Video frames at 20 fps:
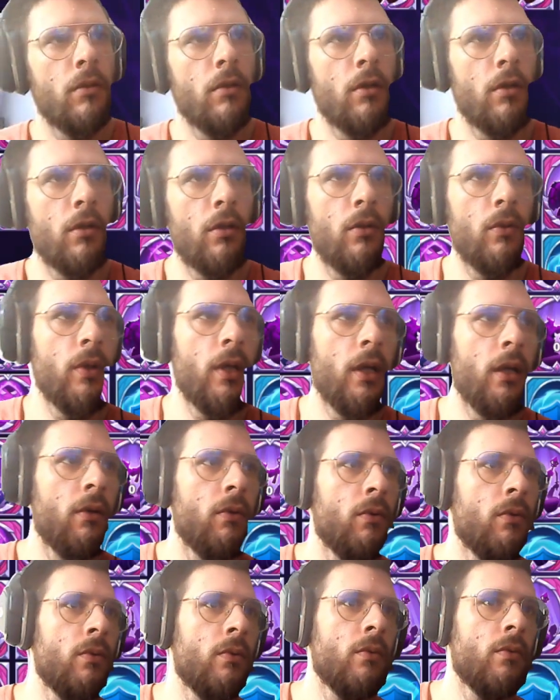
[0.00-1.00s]
her own
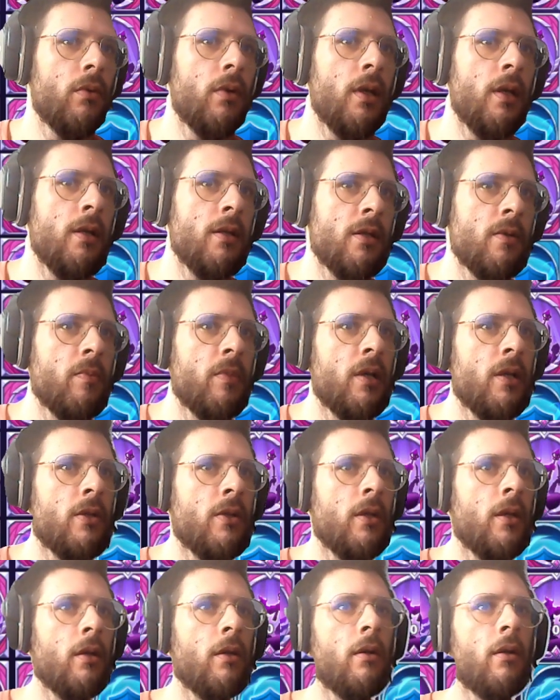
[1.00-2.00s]
Echo is
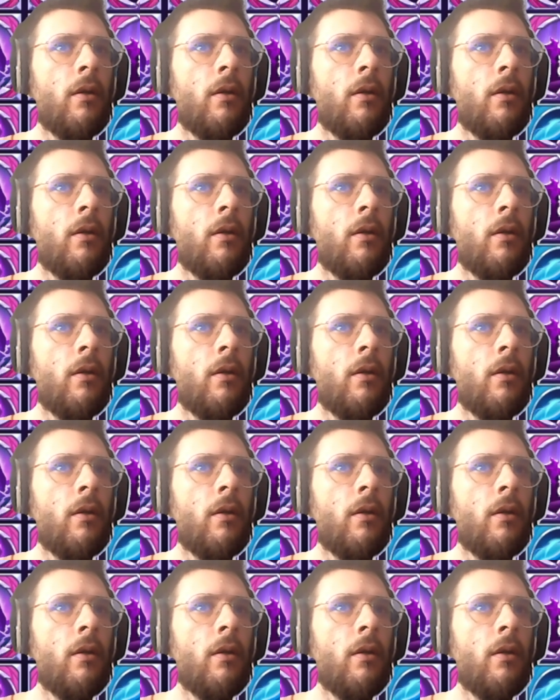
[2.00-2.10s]
amazing.